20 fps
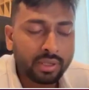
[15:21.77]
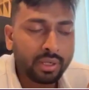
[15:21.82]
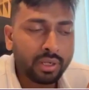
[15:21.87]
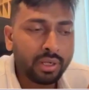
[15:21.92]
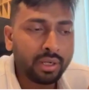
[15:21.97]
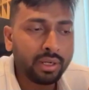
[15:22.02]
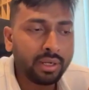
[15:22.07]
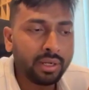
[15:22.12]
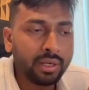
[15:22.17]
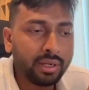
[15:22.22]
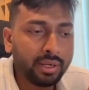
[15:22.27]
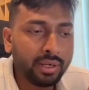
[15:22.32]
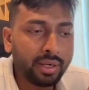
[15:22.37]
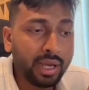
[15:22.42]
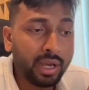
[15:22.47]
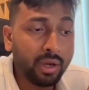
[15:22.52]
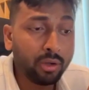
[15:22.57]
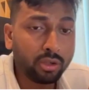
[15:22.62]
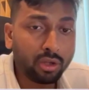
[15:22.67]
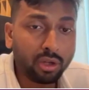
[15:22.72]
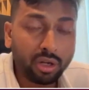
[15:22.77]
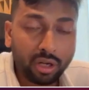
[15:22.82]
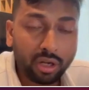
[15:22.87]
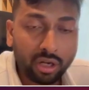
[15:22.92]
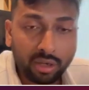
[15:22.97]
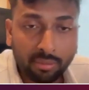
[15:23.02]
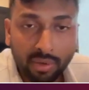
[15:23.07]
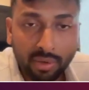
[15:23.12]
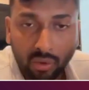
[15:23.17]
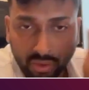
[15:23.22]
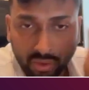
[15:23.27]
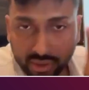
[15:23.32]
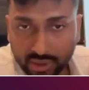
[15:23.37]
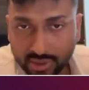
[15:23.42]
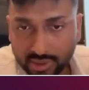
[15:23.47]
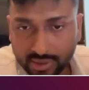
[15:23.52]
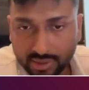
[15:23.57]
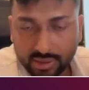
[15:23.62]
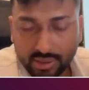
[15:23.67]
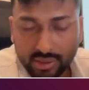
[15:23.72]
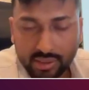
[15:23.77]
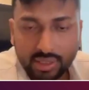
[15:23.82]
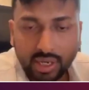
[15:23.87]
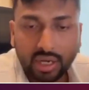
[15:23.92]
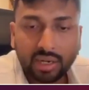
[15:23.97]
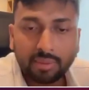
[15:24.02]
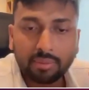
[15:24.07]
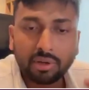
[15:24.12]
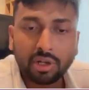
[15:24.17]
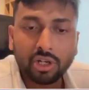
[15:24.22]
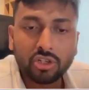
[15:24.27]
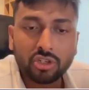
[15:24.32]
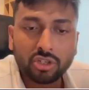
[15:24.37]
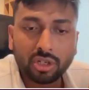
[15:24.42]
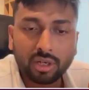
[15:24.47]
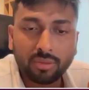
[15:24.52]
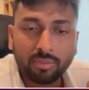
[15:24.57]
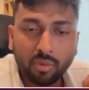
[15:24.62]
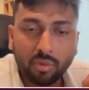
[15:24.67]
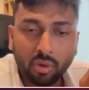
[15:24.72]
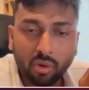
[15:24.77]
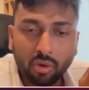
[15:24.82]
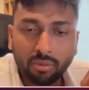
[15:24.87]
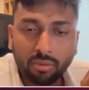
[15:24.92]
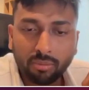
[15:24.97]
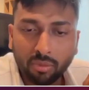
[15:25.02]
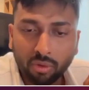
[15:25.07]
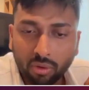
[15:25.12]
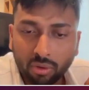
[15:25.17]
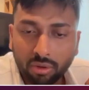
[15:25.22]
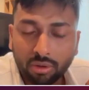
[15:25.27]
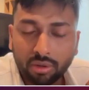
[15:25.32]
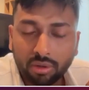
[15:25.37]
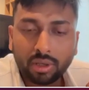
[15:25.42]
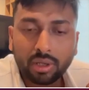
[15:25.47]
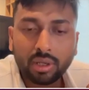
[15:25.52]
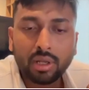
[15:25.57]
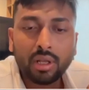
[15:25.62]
I also learn about this startup culture more.